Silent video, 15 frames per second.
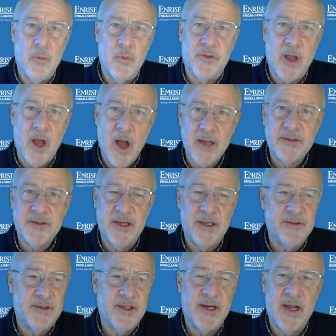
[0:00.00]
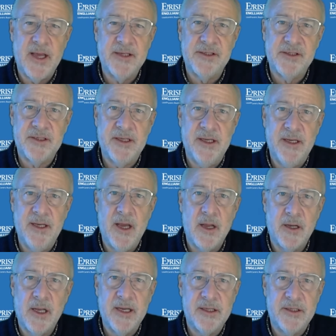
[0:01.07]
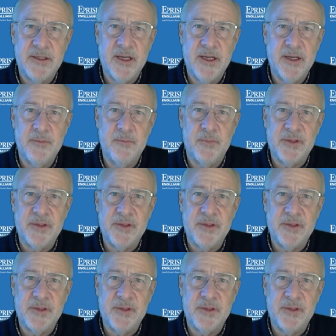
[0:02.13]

with content that I see on LinkedIn,